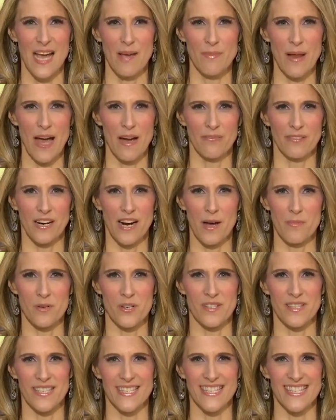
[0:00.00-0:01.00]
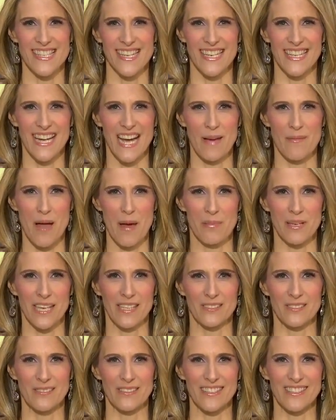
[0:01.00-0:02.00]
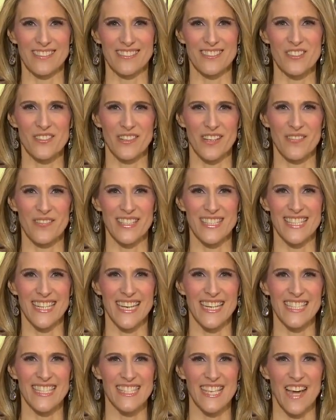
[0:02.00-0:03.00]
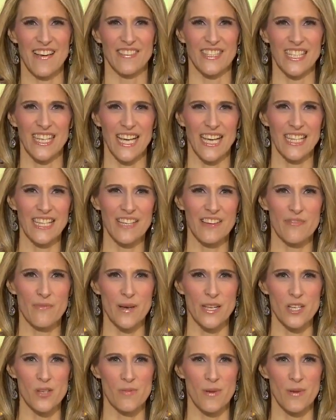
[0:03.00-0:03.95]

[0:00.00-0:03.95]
Time now for Options Insight. I'm Abigail Doolittle. Joining me today is Kevin Kelly of